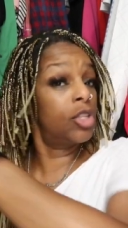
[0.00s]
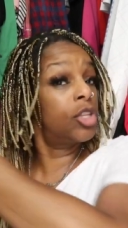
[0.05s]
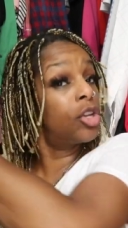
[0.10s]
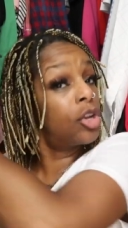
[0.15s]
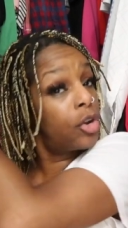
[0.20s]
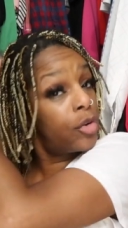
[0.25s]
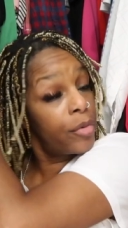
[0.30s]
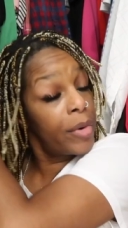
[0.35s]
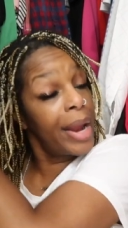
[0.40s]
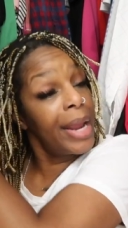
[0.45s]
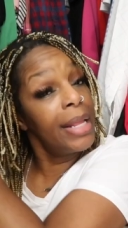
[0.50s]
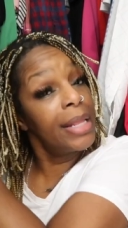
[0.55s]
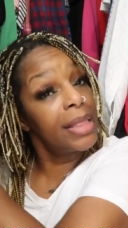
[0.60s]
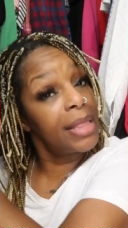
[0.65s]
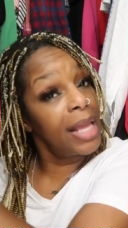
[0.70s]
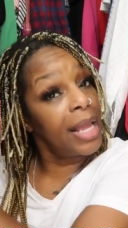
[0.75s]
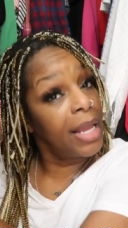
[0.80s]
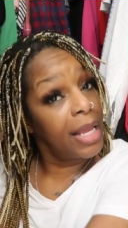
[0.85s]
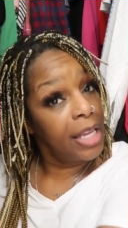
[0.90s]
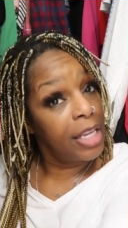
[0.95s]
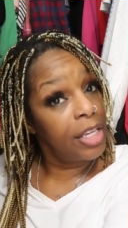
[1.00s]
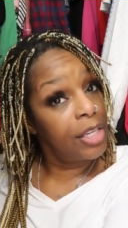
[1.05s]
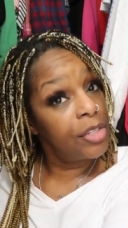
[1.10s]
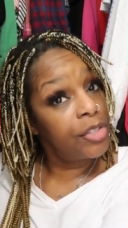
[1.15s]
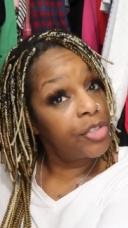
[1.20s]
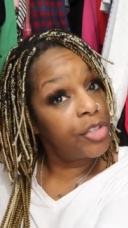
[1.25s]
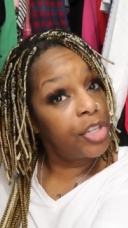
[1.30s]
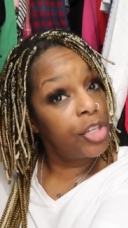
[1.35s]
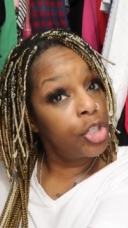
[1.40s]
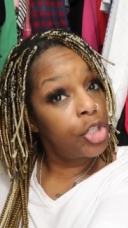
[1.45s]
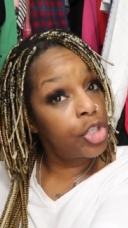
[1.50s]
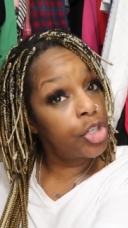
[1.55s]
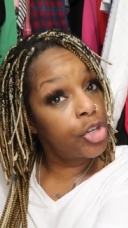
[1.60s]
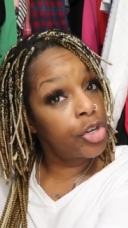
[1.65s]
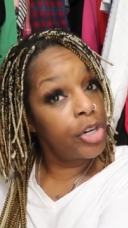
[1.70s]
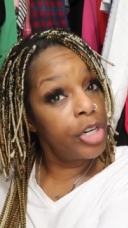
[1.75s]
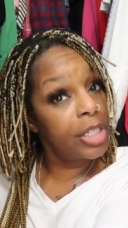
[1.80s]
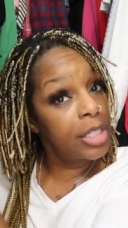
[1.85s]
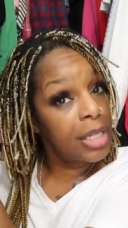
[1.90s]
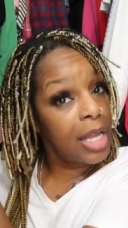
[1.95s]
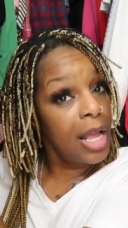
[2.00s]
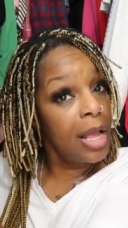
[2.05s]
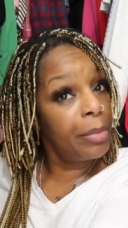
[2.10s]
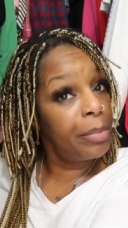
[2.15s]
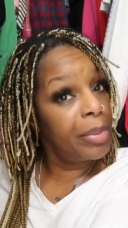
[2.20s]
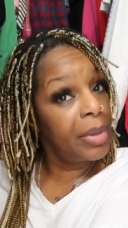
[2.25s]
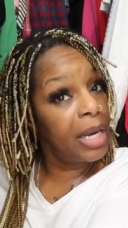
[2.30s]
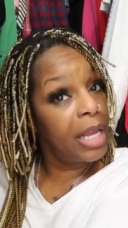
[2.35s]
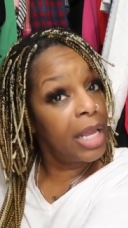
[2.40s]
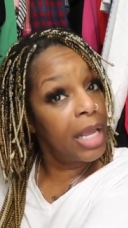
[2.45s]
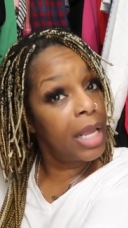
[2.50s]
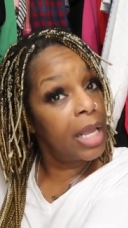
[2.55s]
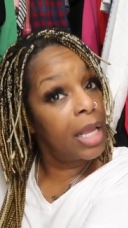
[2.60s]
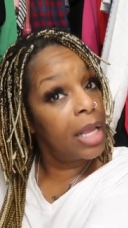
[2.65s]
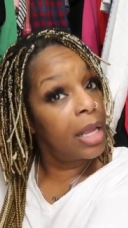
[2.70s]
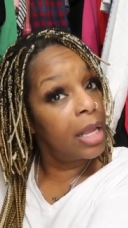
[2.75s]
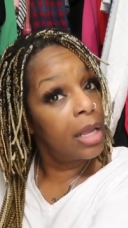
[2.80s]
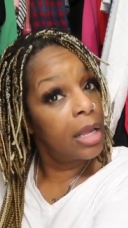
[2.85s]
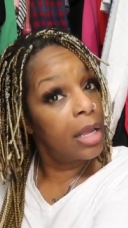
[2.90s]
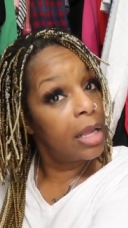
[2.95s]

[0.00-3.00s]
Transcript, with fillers: the great thing is the insurance company